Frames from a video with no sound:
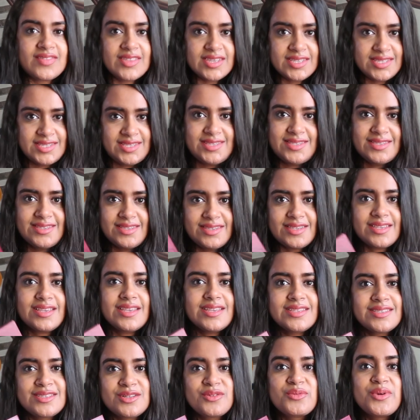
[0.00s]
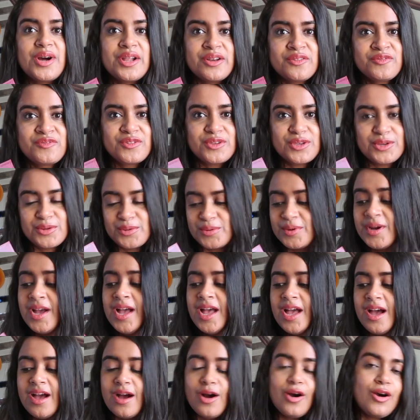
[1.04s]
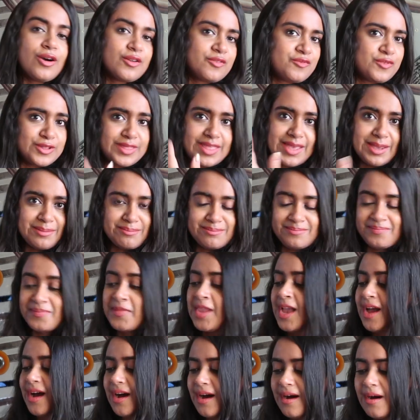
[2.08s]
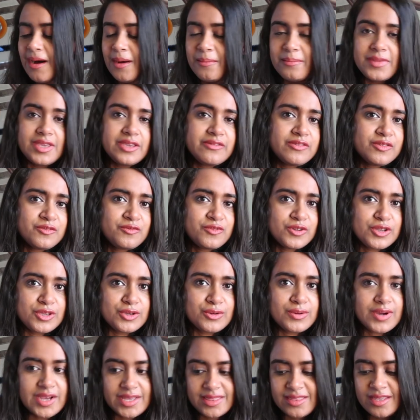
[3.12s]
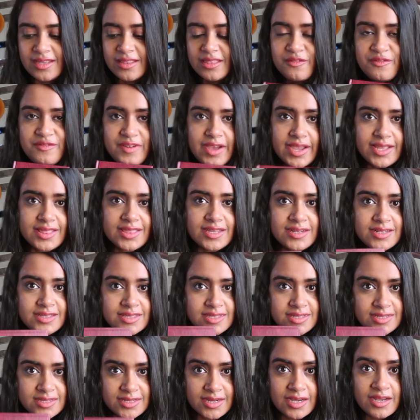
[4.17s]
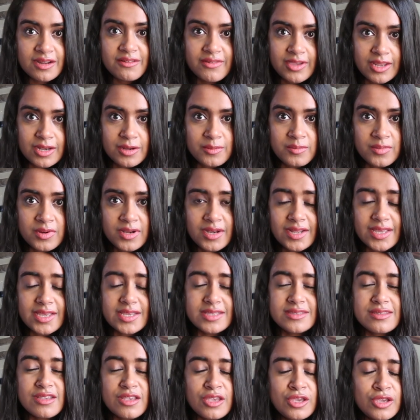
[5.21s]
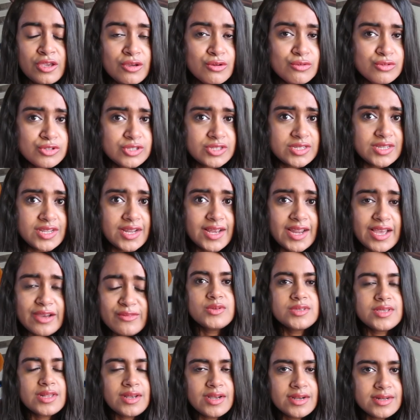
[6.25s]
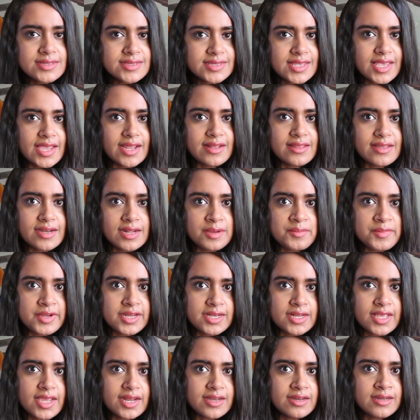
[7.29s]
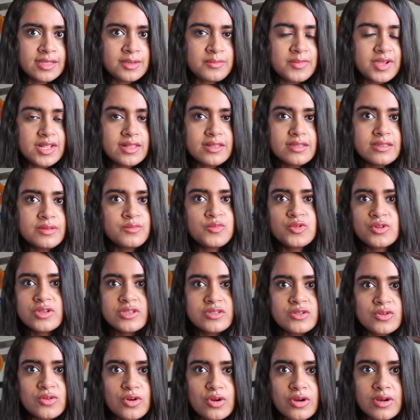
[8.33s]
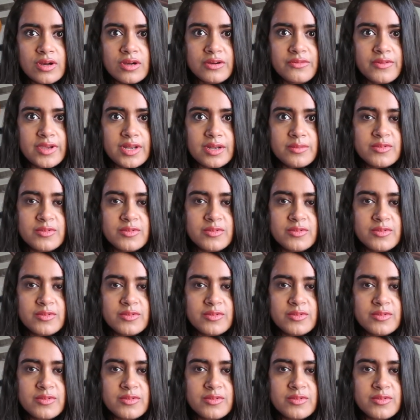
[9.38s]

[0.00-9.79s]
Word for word: this is the one for you or for them. Um, even for you, I think the fact that it's still available is a huge deal. I was a little scared that I might get an email that the book is no longer